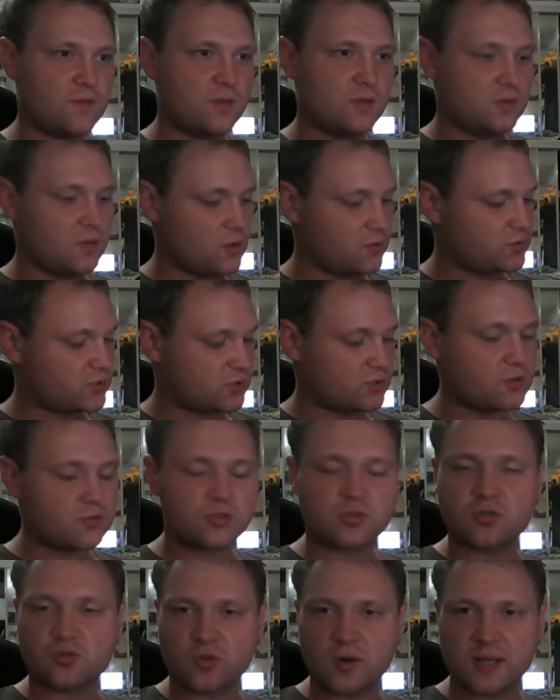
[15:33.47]

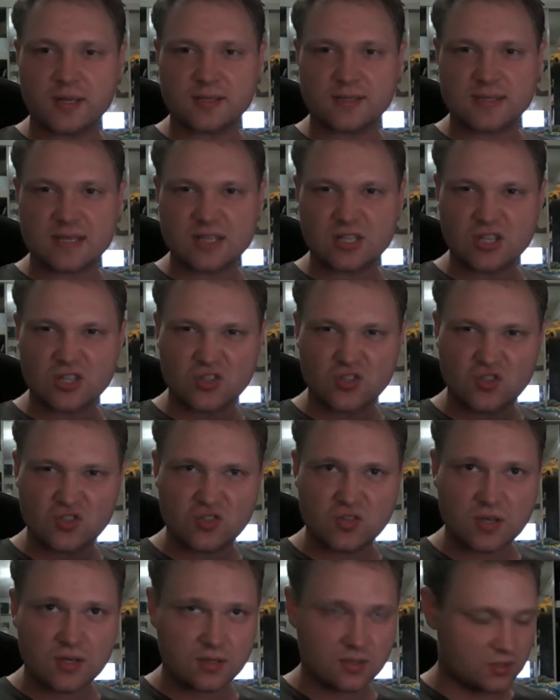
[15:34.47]
those triggers, they just
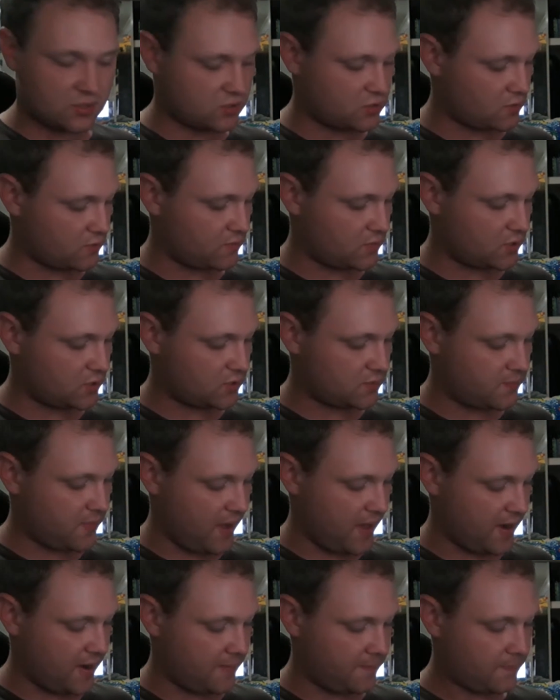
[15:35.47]
sit so much
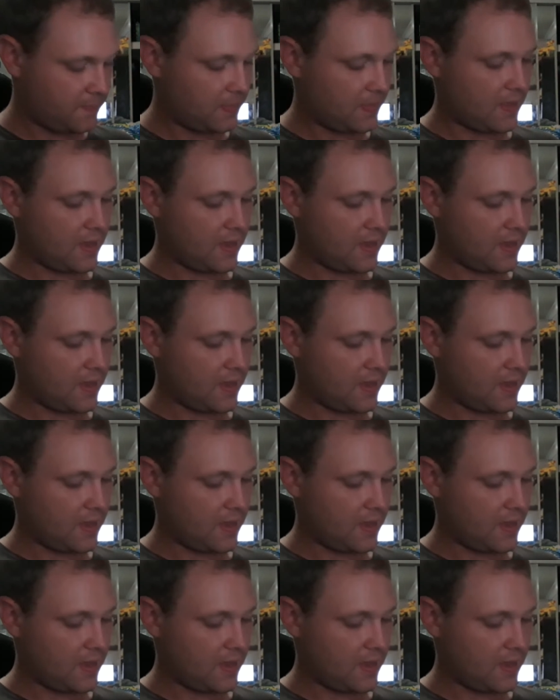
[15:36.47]
better,